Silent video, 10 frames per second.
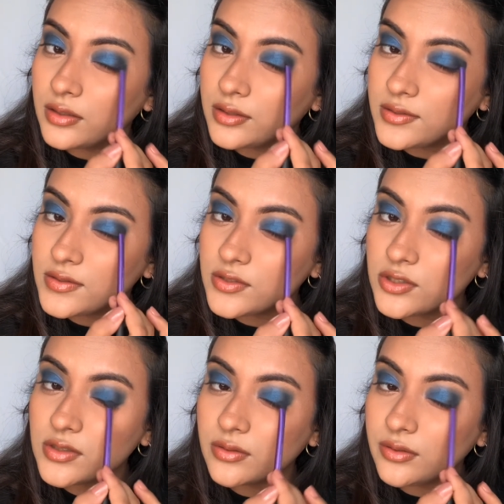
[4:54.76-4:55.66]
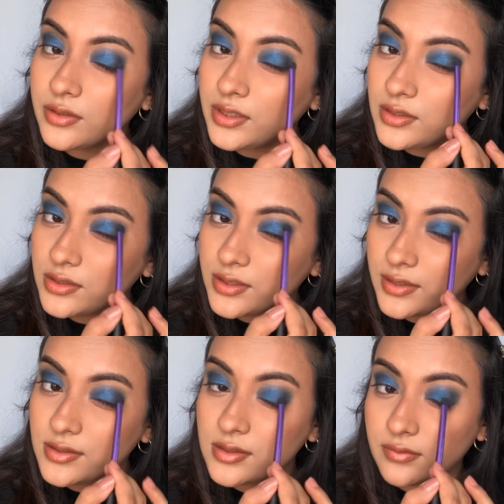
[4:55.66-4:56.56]
This is just going to
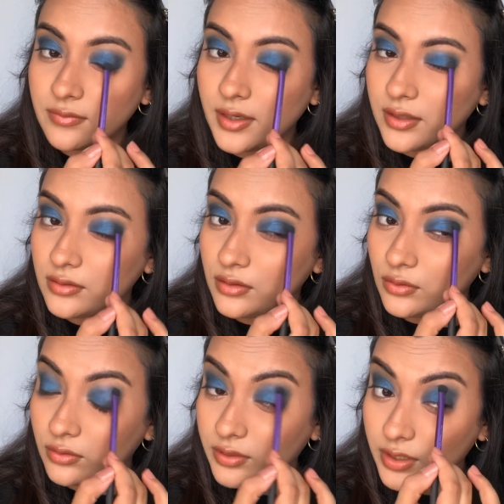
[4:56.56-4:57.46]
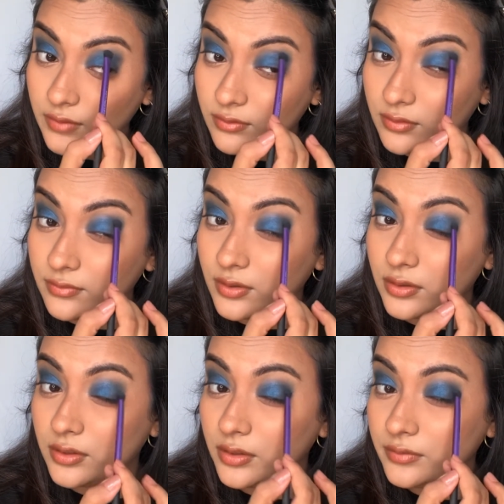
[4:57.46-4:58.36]
intensify the look even
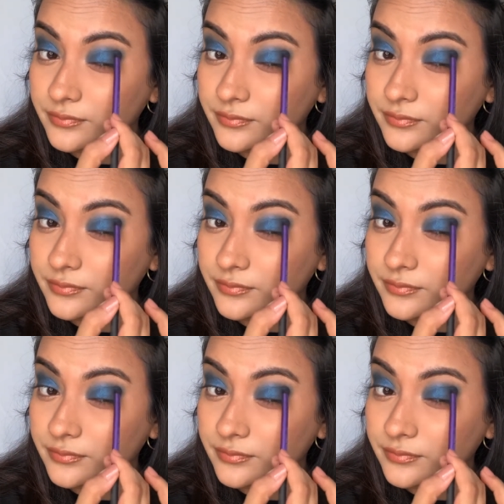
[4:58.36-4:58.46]
further.